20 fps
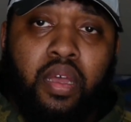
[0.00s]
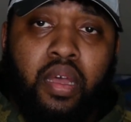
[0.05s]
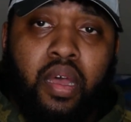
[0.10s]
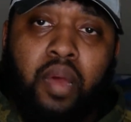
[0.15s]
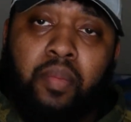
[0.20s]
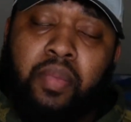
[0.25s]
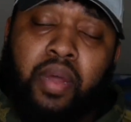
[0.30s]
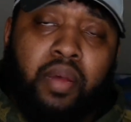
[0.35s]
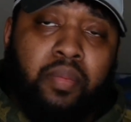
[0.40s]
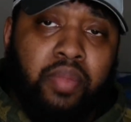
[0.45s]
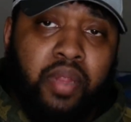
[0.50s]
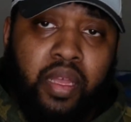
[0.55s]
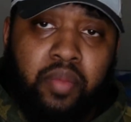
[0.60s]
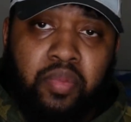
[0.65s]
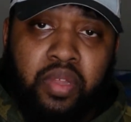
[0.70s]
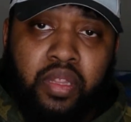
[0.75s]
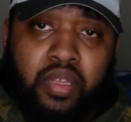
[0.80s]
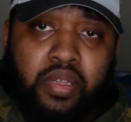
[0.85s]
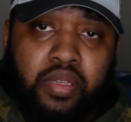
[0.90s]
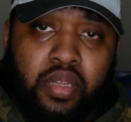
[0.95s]
I'm not
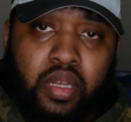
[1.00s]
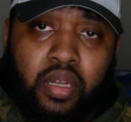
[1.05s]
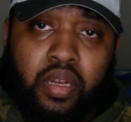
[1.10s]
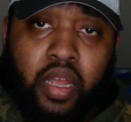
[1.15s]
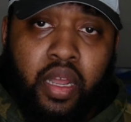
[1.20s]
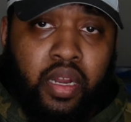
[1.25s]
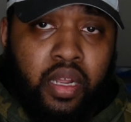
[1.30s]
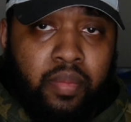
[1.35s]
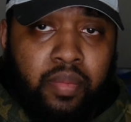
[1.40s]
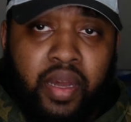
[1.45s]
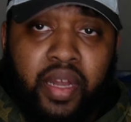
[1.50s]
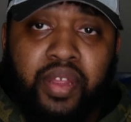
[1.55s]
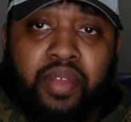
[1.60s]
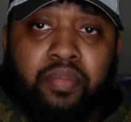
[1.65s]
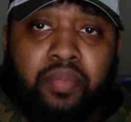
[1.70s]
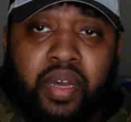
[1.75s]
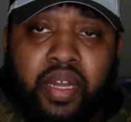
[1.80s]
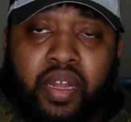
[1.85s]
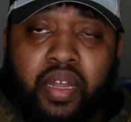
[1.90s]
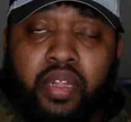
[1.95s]
blaming this on anybody
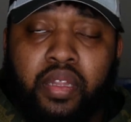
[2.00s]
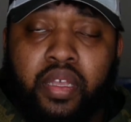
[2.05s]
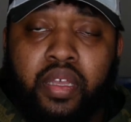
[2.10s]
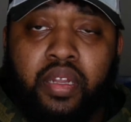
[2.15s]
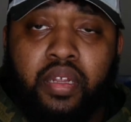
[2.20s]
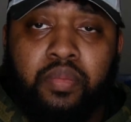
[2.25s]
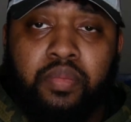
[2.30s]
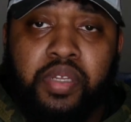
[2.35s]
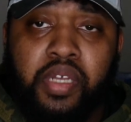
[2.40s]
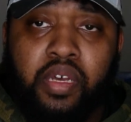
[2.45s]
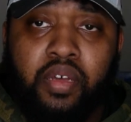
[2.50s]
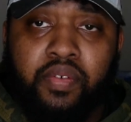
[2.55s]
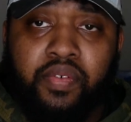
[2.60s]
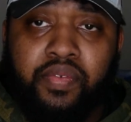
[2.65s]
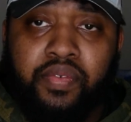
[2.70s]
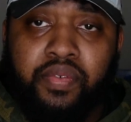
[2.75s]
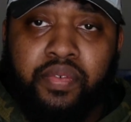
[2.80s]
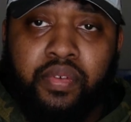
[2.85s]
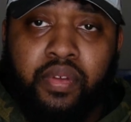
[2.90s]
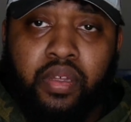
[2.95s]
but Elliot
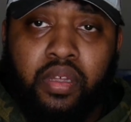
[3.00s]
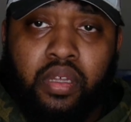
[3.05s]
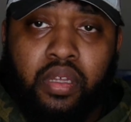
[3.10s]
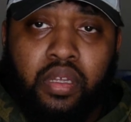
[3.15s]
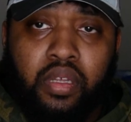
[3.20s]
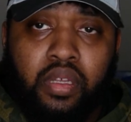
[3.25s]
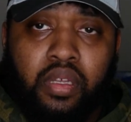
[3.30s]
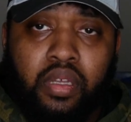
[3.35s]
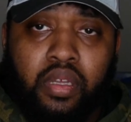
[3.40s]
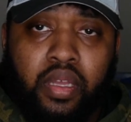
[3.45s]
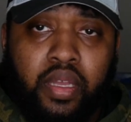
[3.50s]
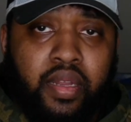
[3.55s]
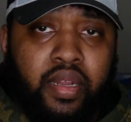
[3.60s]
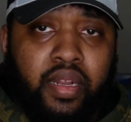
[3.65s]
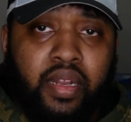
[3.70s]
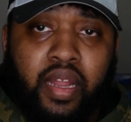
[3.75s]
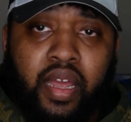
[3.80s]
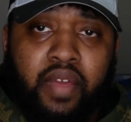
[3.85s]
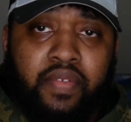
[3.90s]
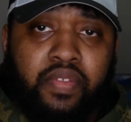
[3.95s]
himself. He
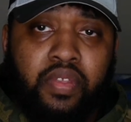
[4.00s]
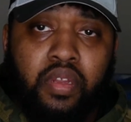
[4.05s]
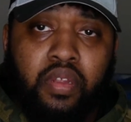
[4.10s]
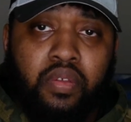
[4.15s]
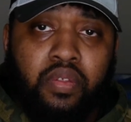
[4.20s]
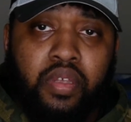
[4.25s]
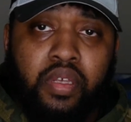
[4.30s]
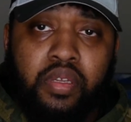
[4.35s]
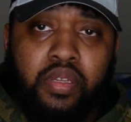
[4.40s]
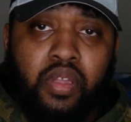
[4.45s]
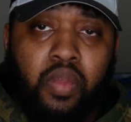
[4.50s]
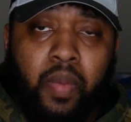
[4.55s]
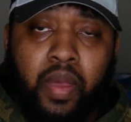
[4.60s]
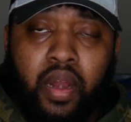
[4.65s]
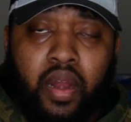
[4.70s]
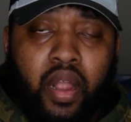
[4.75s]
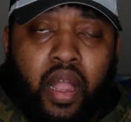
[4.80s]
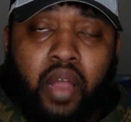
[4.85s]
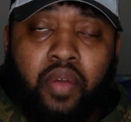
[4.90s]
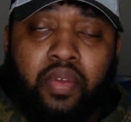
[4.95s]
didn't have to do this no
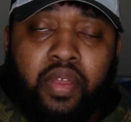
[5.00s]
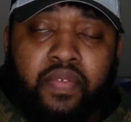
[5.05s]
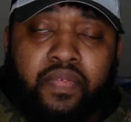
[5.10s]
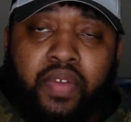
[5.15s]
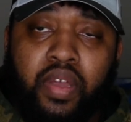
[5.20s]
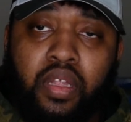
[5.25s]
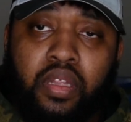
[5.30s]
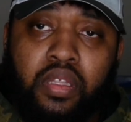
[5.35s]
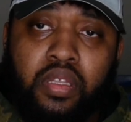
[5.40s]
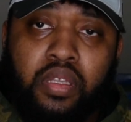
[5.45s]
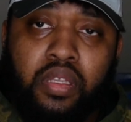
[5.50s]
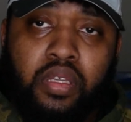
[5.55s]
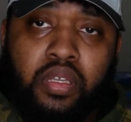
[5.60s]
matter how he felt.